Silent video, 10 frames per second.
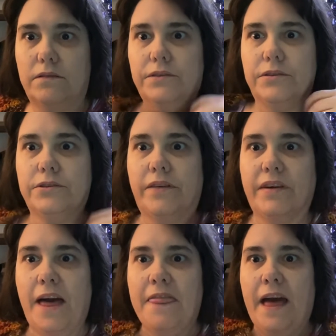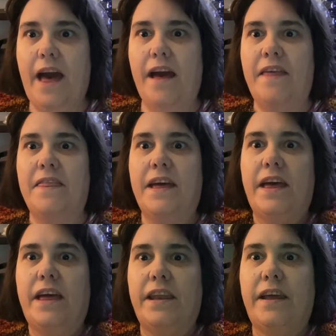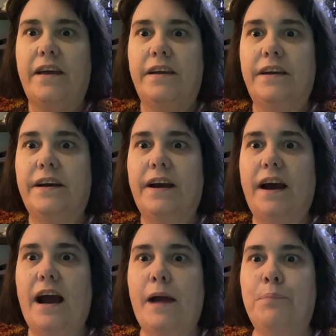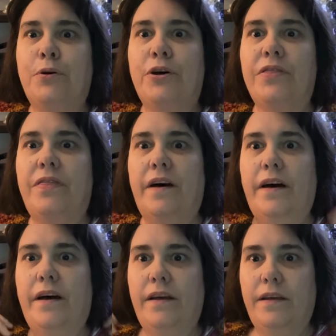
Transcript: So I've got that, and then I put the,